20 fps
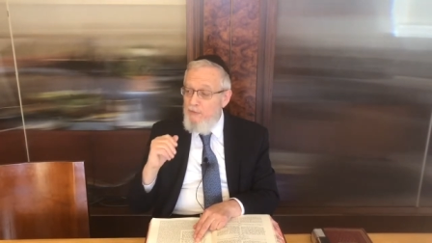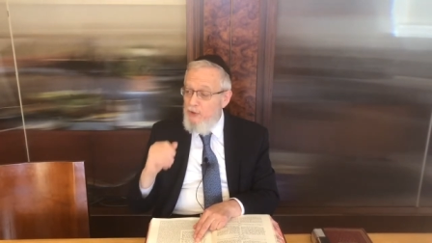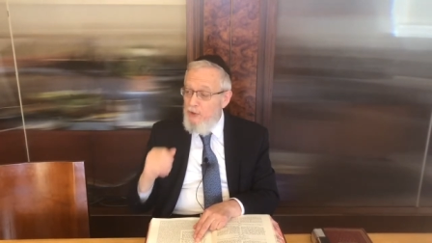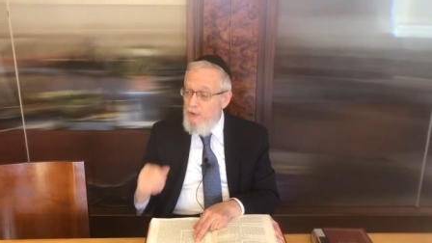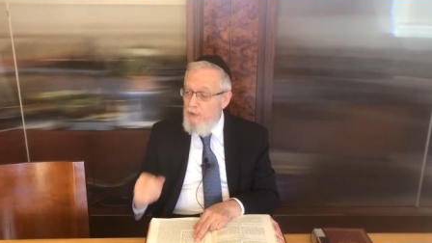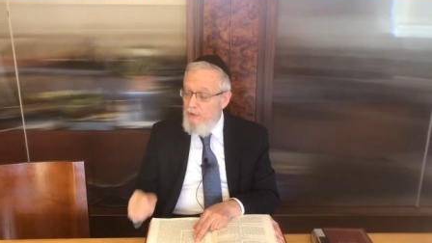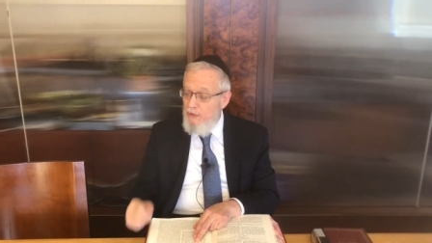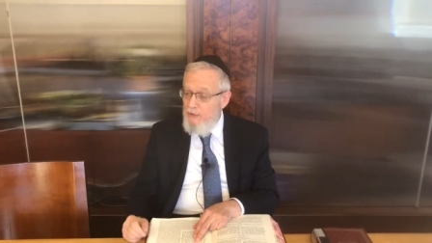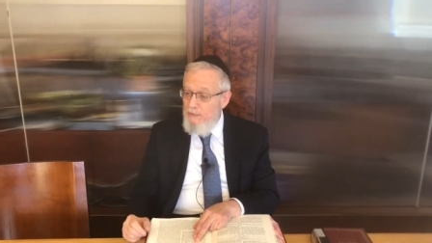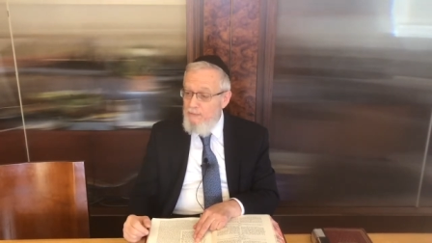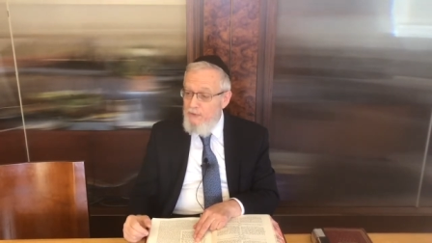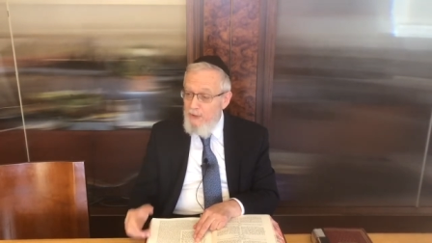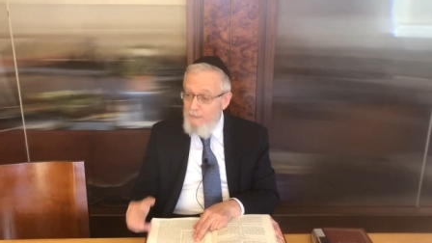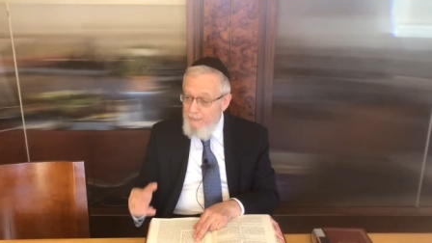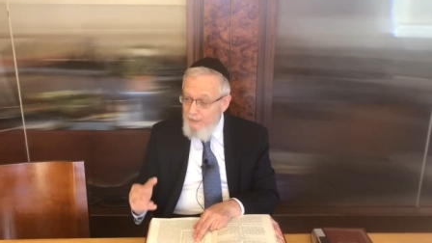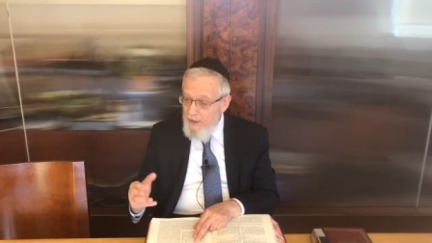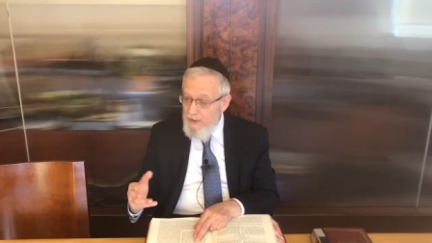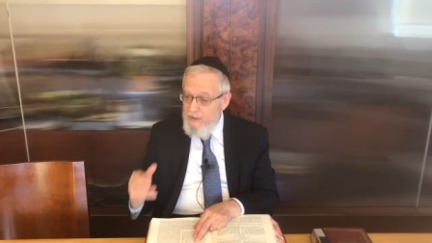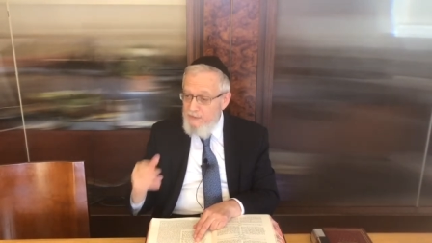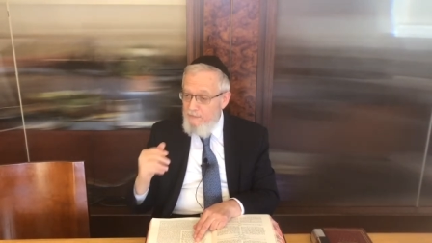Shalodom, they're
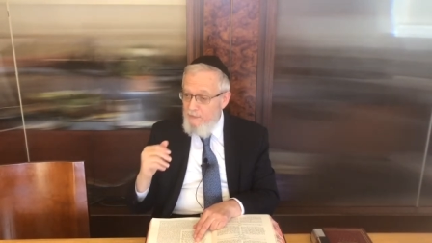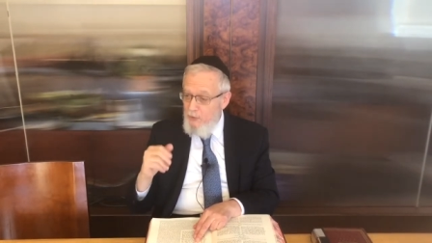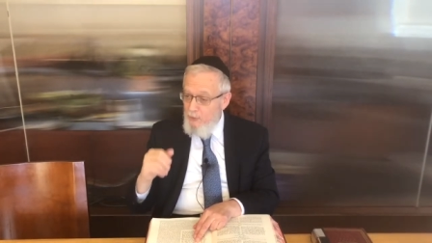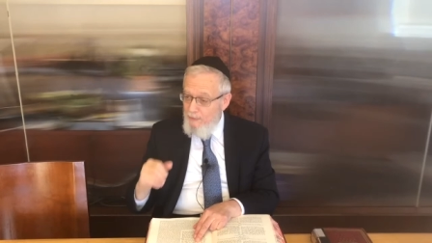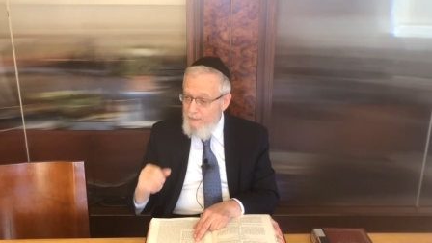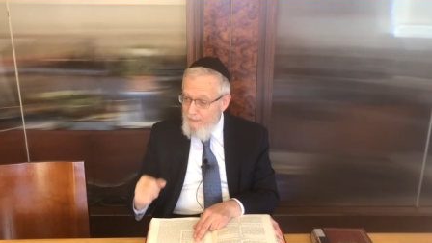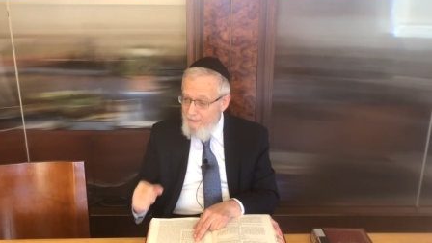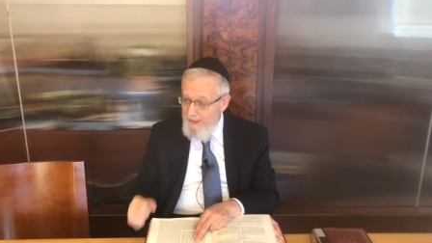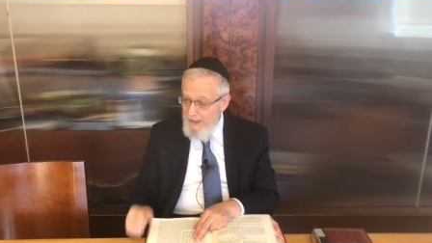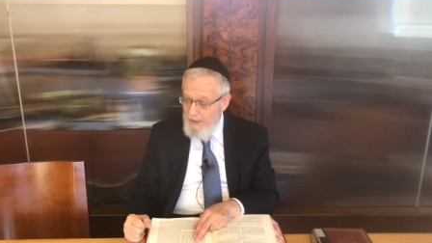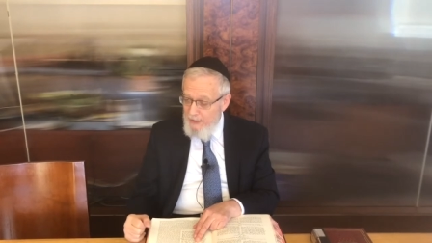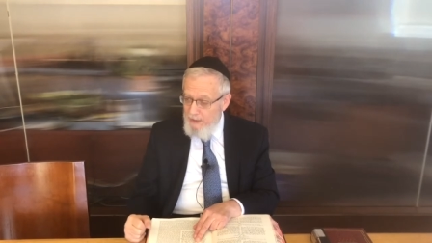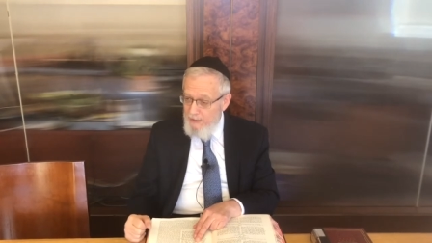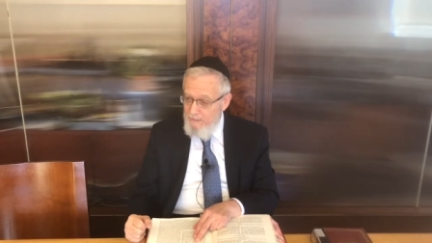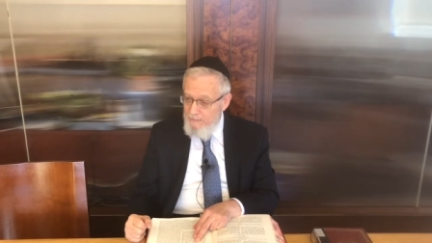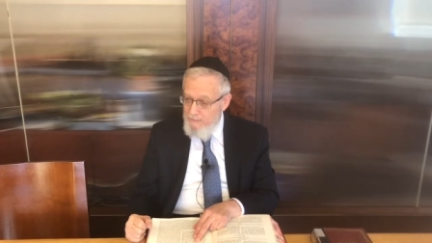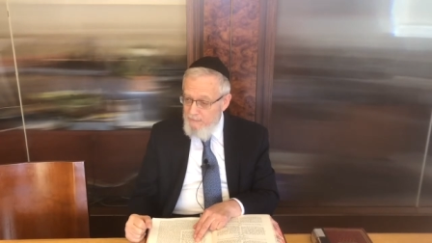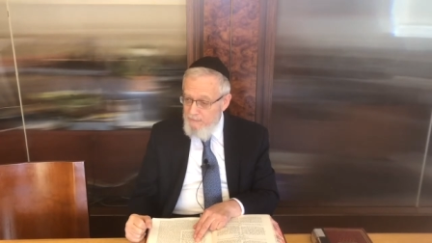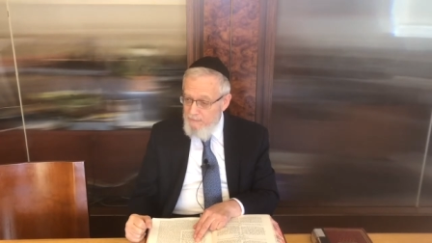parts of the human body.